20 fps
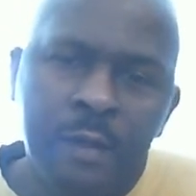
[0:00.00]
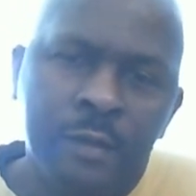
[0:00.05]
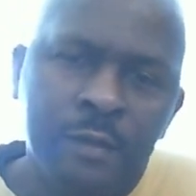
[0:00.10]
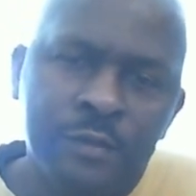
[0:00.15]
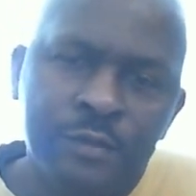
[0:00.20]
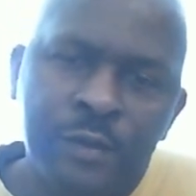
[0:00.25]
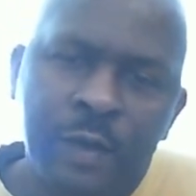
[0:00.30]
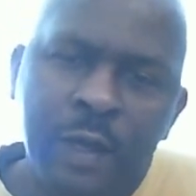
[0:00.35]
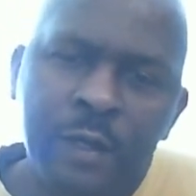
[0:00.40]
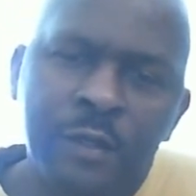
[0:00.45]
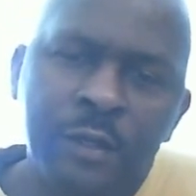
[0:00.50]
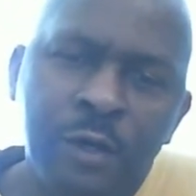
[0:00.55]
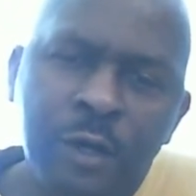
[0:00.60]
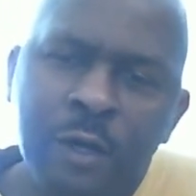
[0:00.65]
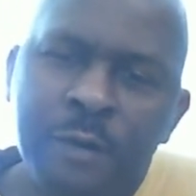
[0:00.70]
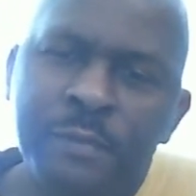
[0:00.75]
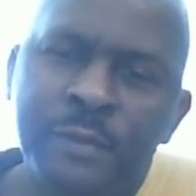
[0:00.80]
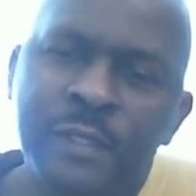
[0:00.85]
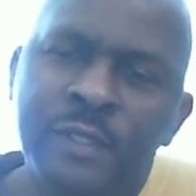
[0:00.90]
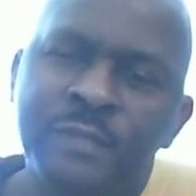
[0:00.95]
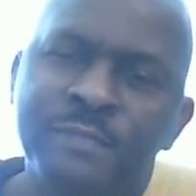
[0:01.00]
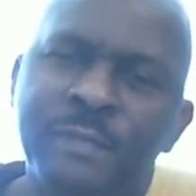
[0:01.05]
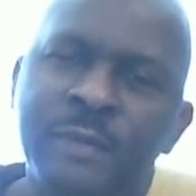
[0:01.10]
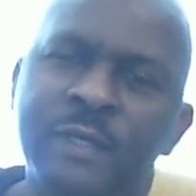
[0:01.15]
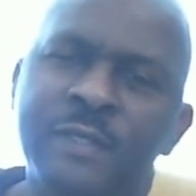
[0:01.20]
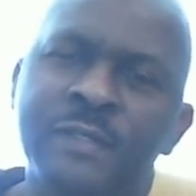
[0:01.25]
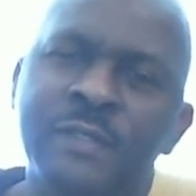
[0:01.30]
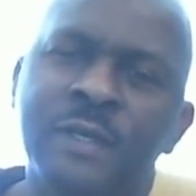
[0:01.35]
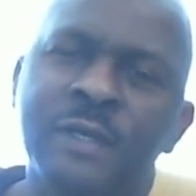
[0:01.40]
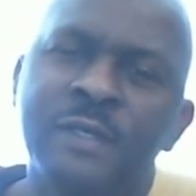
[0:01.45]
So I hope this
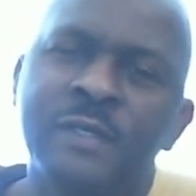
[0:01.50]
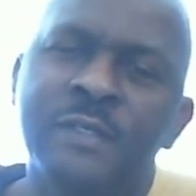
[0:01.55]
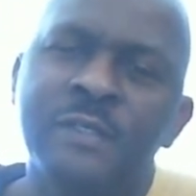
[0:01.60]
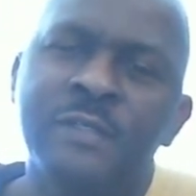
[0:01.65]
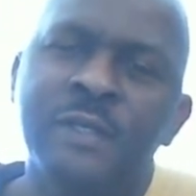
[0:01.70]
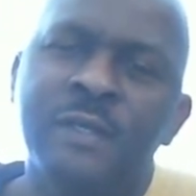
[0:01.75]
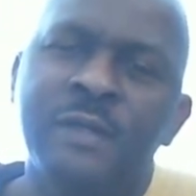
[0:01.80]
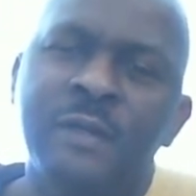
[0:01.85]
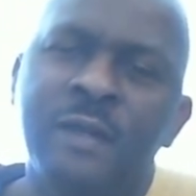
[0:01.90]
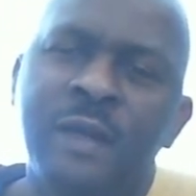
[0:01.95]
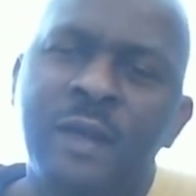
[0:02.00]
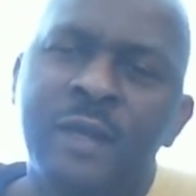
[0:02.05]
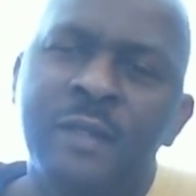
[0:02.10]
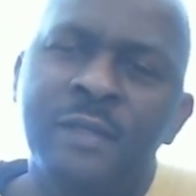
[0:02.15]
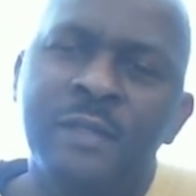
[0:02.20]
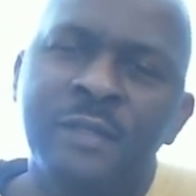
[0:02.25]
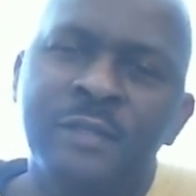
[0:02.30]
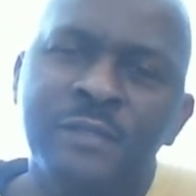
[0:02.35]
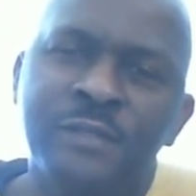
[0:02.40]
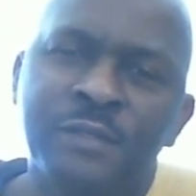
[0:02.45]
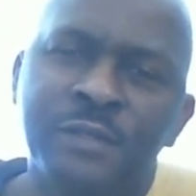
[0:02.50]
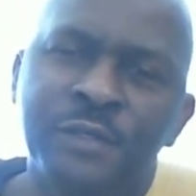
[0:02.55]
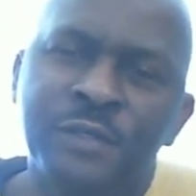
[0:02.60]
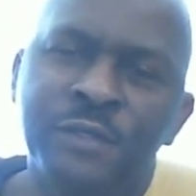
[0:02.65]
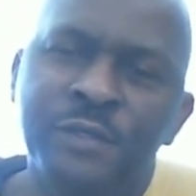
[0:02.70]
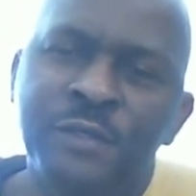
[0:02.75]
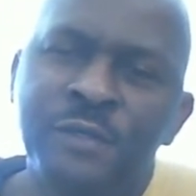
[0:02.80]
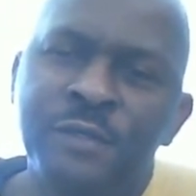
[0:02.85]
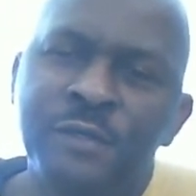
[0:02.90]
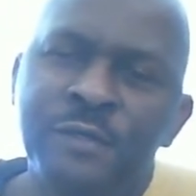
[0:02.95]
message is enlightening to
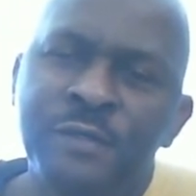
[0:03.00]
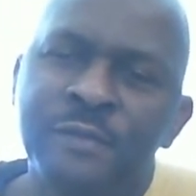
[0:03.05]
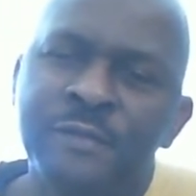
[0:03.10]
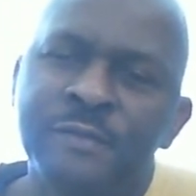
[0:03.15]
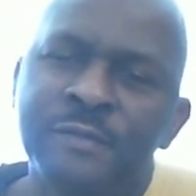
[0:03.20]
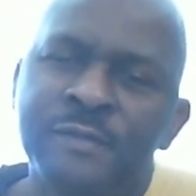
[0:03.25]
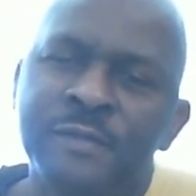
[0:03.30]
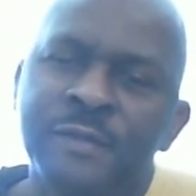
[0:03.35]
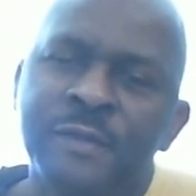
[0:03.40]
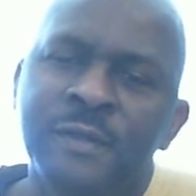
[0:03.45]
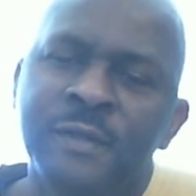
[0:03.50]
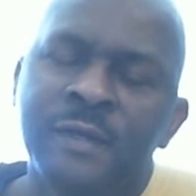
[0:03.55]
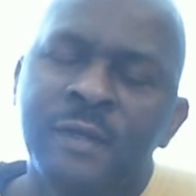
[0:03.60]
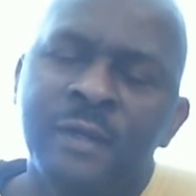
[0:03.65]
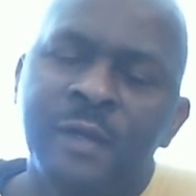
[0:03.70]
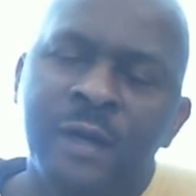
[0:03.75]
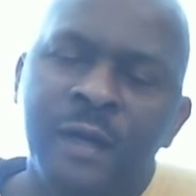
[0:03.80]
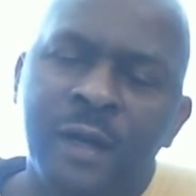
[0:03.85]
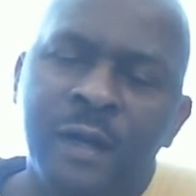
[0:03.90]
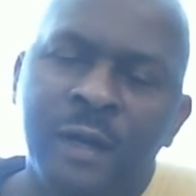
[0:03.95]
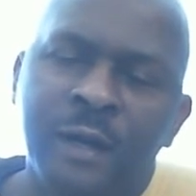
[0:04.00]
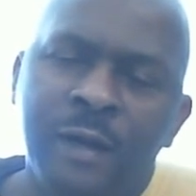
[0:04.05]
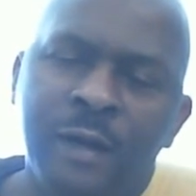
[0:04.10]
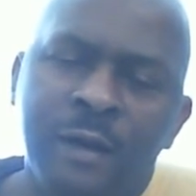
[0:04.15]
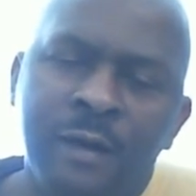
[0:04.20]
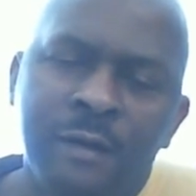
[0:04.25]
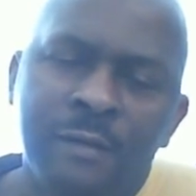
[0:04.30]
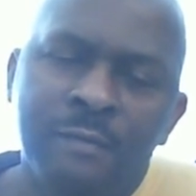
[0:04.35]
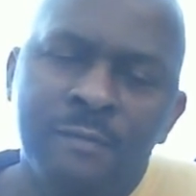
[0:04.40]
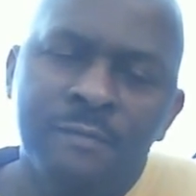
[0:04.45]
you
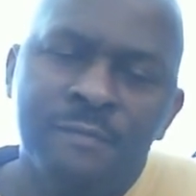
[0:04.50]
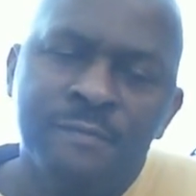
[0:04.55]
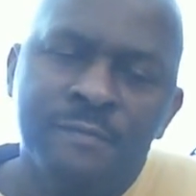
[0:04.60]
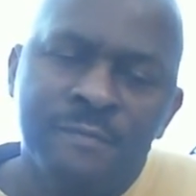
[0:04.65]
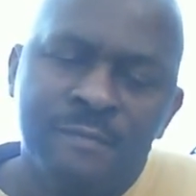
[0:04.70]
um,